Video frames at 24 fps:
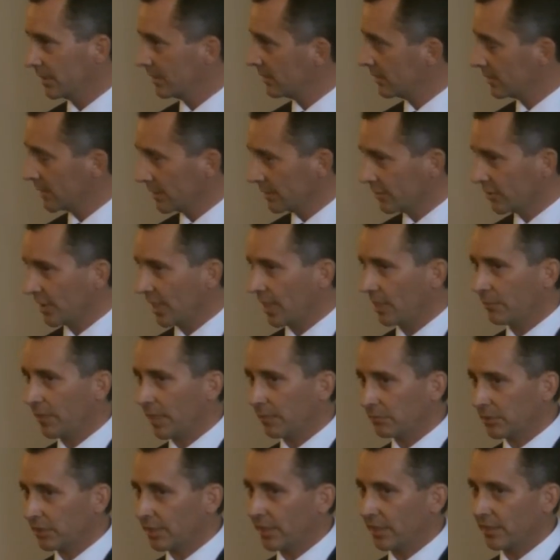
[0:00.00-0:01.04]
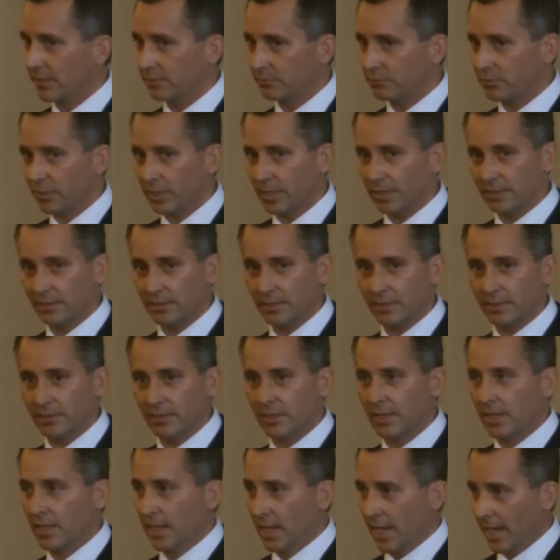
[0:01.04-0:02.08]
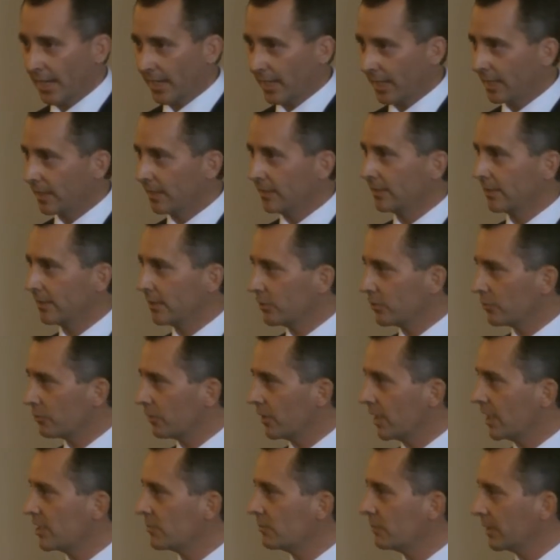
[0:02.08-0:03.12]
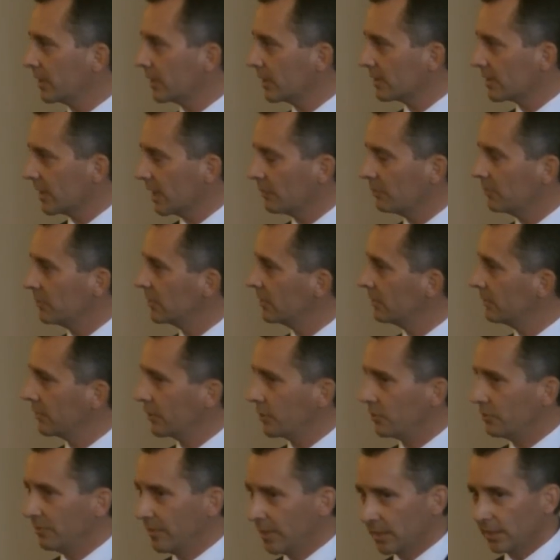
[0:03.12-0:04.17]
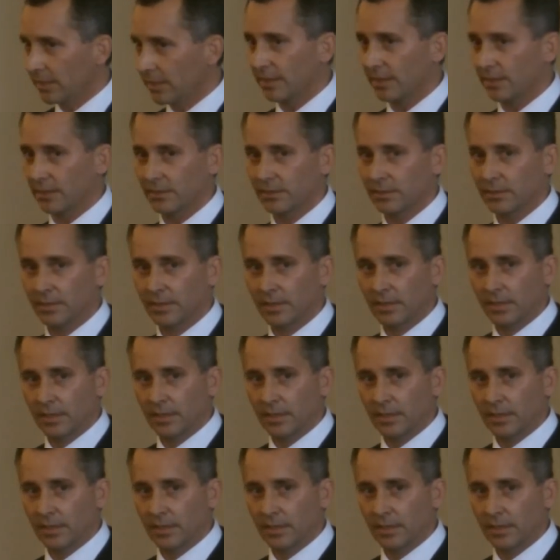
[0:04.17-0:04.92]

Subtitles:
This is a job application process. I got into this race because I believe with humility